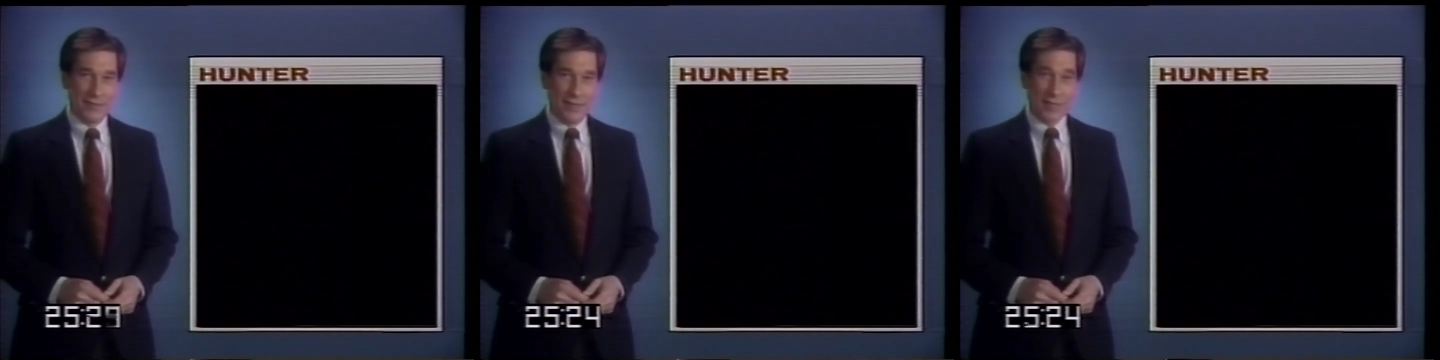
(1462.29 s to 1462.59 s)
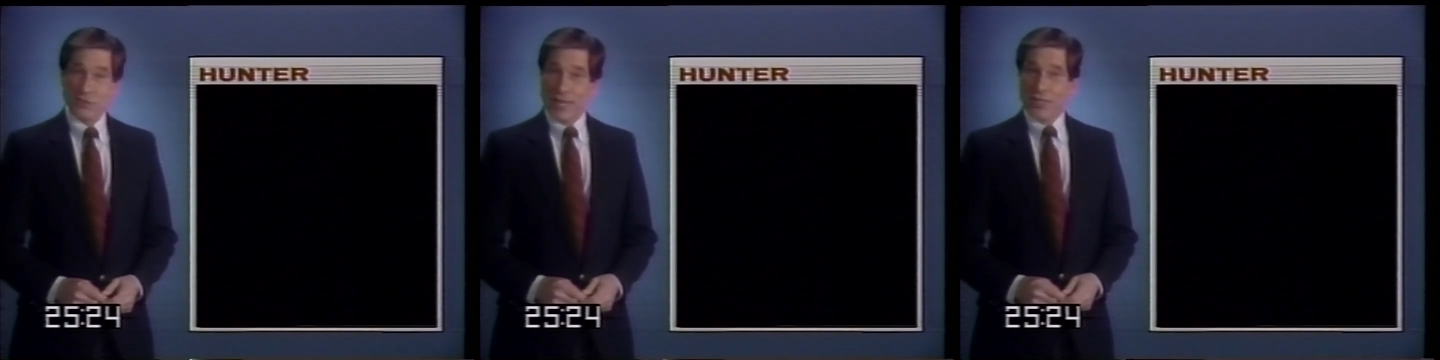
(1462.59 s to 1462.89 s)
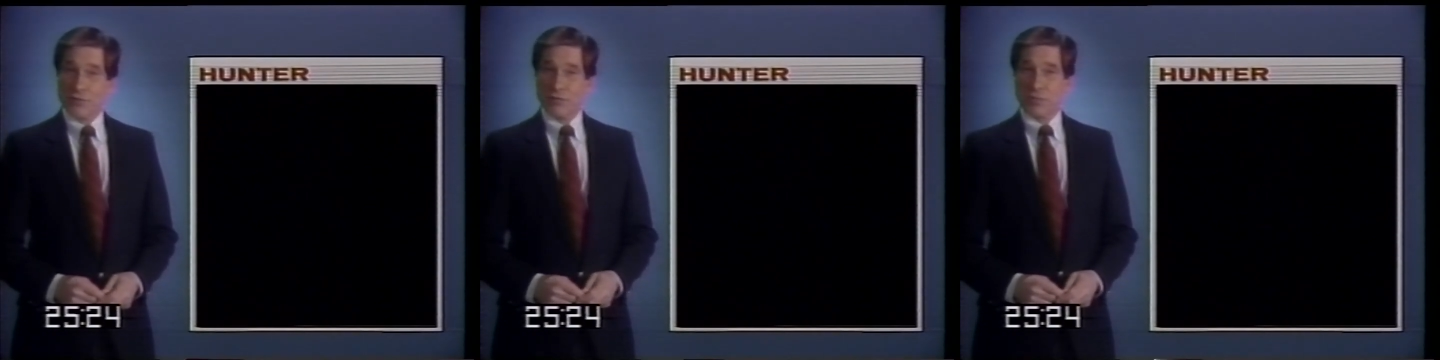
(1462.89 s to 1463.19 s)
As
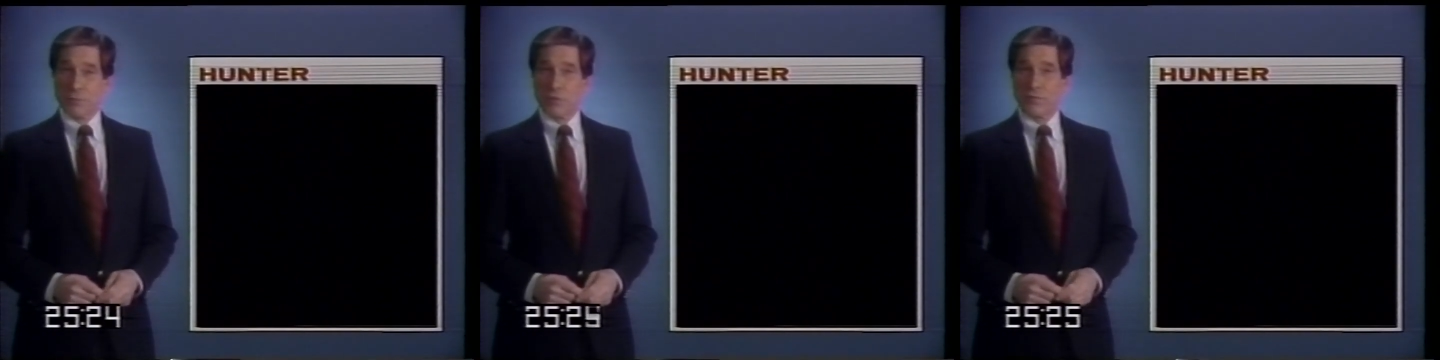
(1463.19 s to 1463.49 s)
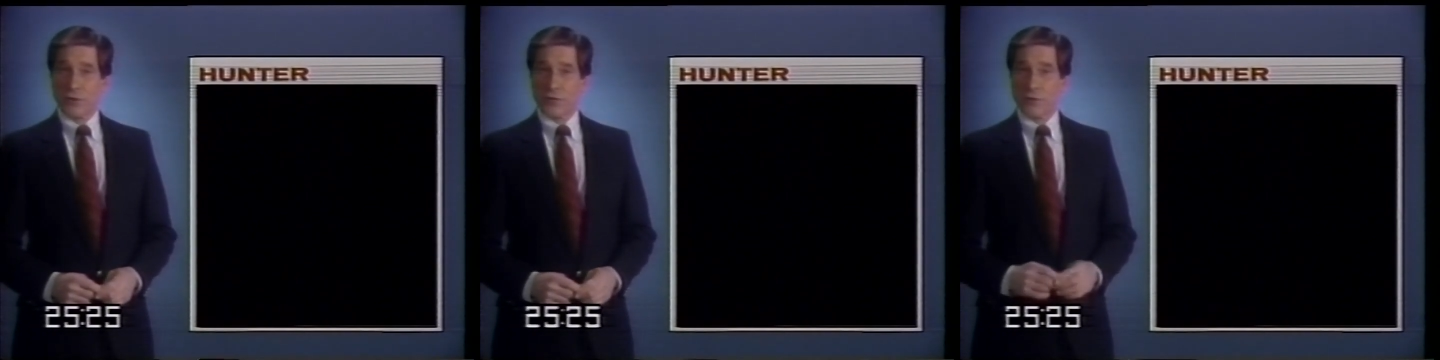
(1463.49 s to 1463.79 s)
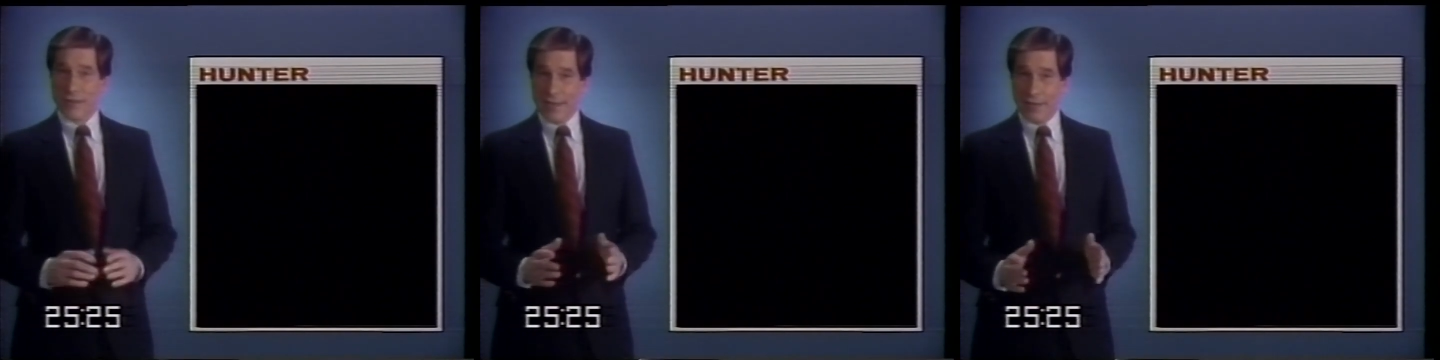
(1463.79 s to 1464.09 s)
Castor is moved further
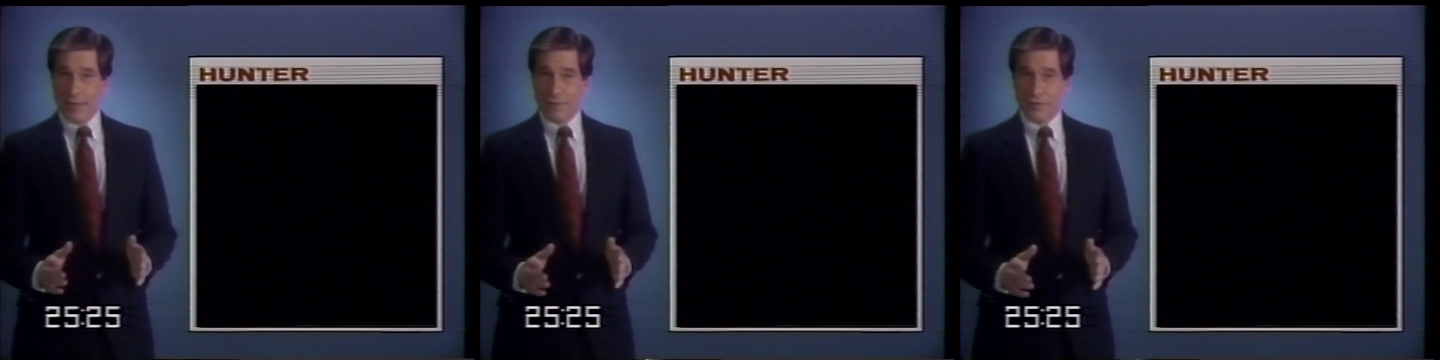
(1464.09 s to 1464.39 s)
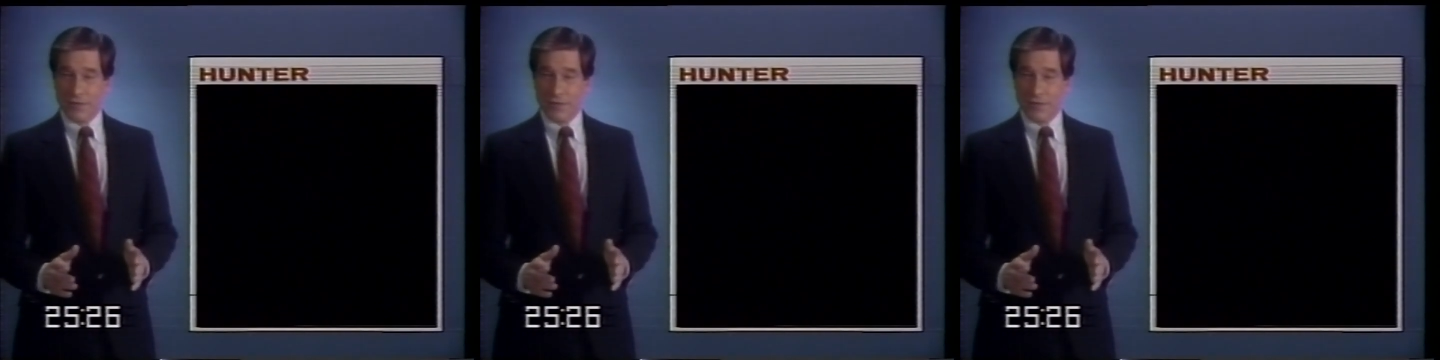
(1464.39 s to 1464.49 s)
negative,